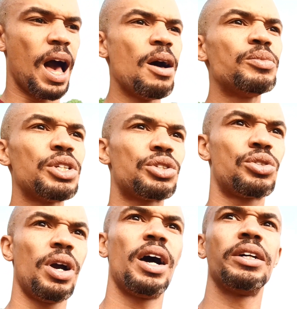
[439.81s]
I'm just
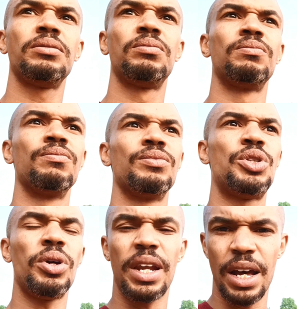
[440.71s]
trying
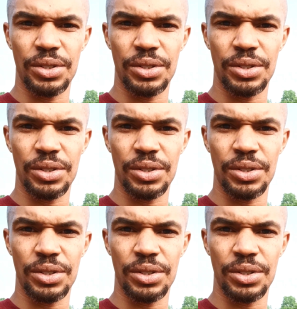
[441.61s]
to get